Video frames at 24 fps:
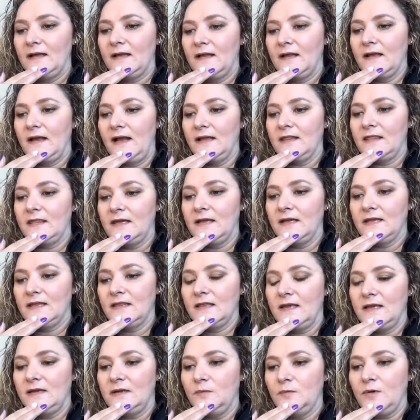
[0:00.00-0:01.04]
I think
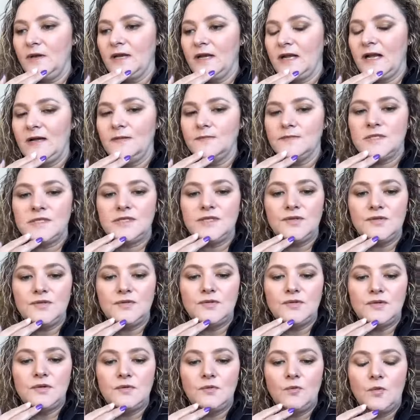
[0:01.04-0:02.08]
that when it comes
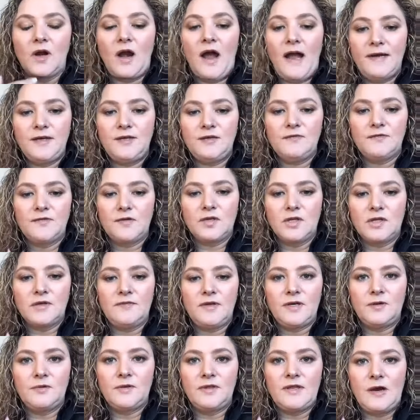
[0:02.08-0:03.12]
to what I do for a
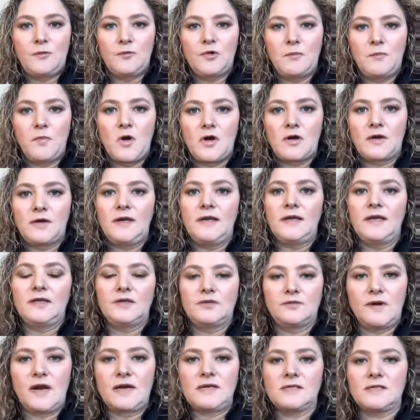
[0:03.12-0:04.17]
living with network marketing and
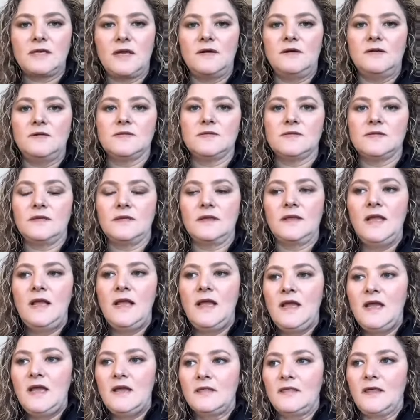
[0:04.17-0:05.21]
direct sales and
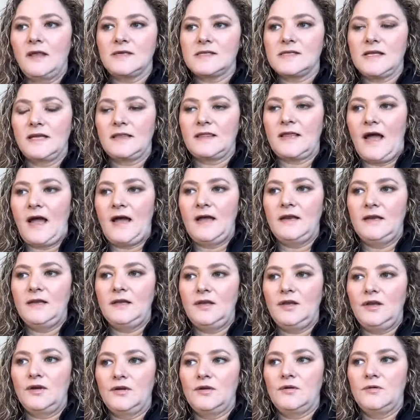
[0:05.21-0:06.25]
things like that,
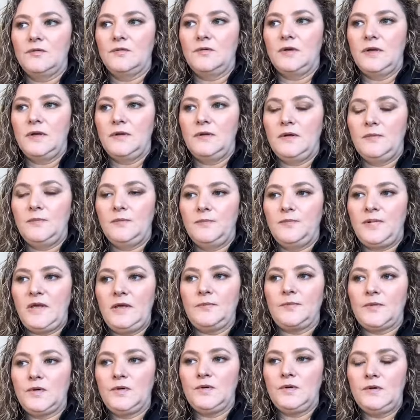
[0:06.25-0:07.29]

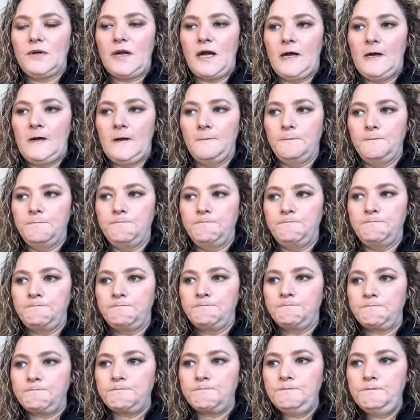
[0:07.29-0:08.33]
people
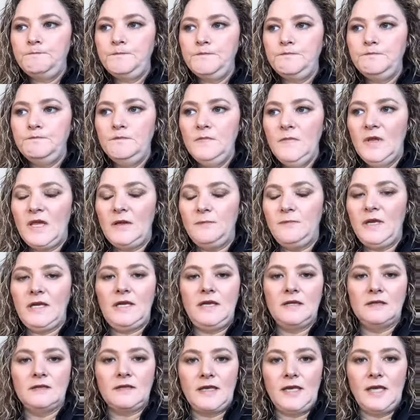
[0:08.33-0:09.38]

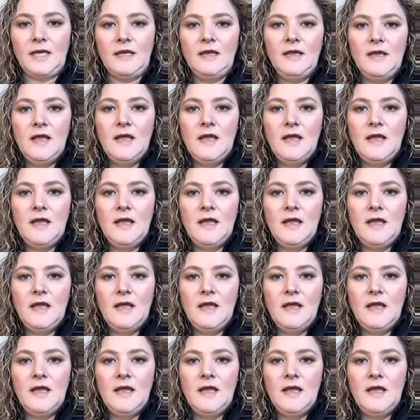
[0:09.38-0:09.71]
immediately,